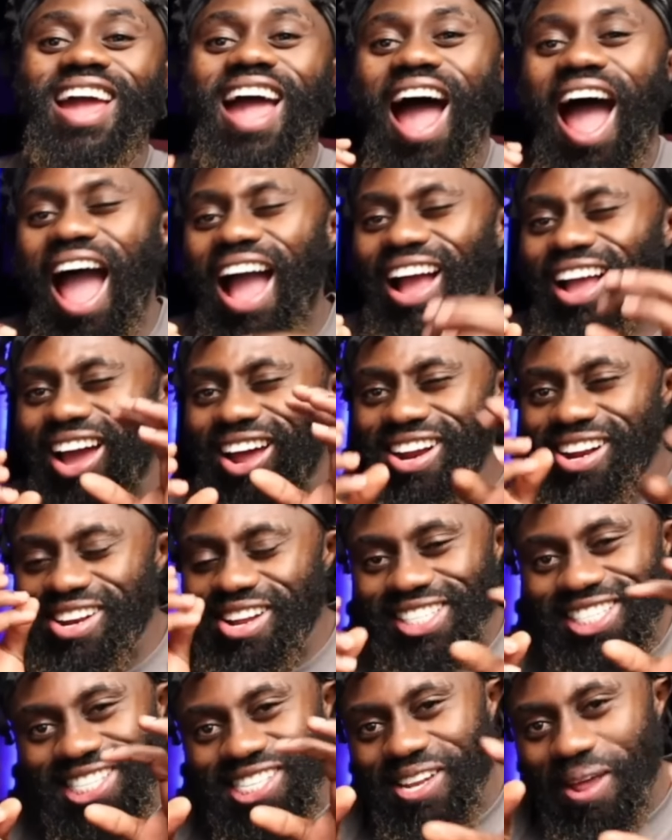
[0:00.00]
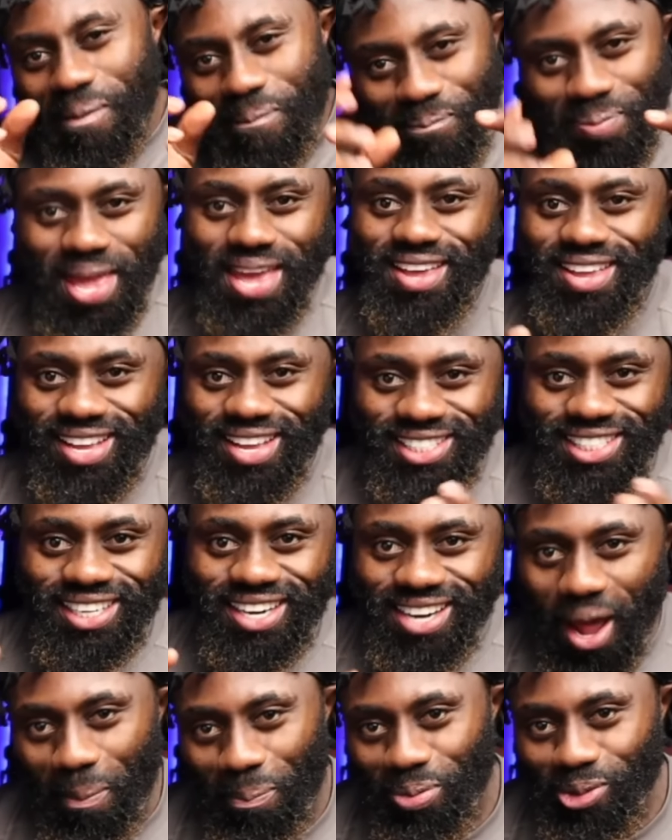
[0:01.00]
I got a little sneak peek yesterday
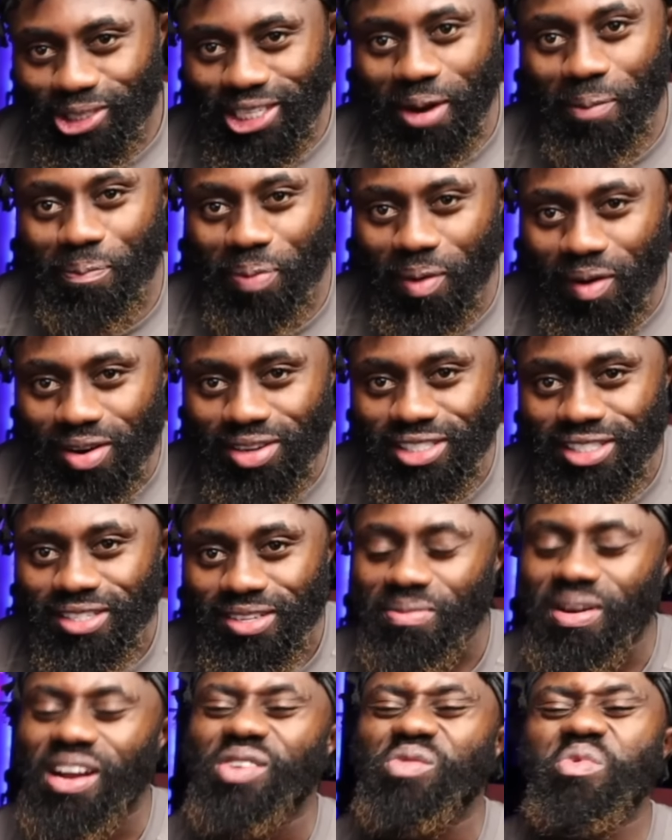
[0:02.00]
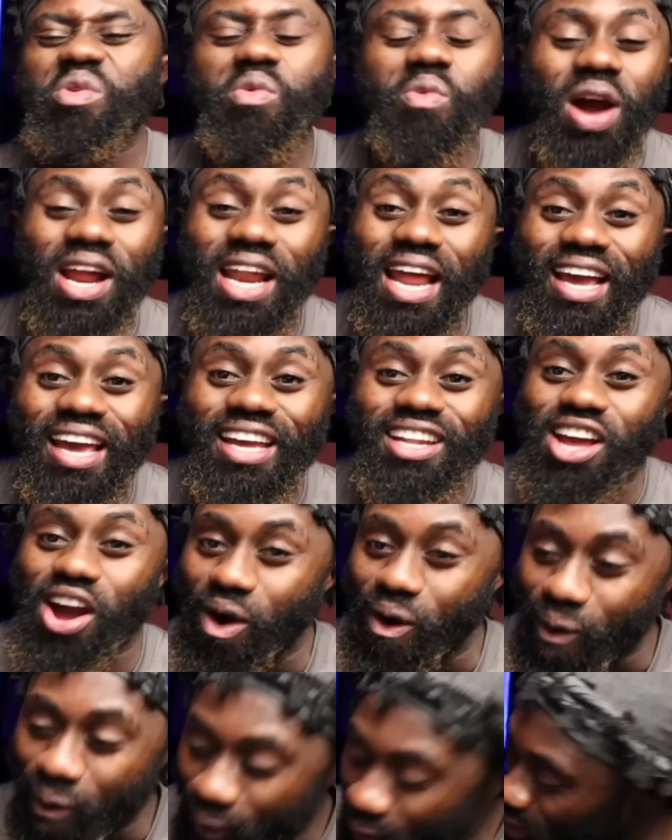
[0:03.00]
that Putri post, but we wanna get the
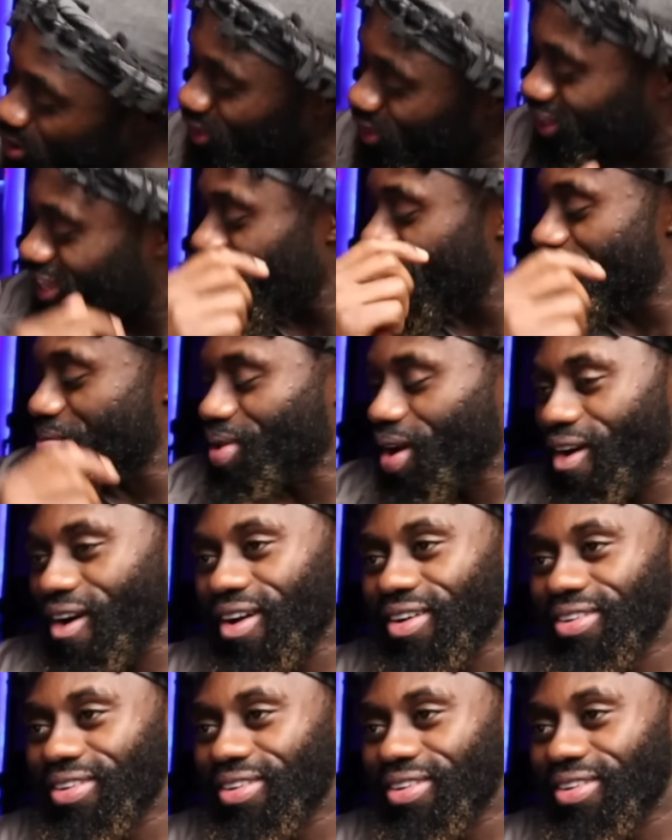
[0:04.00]
whole thing, bro.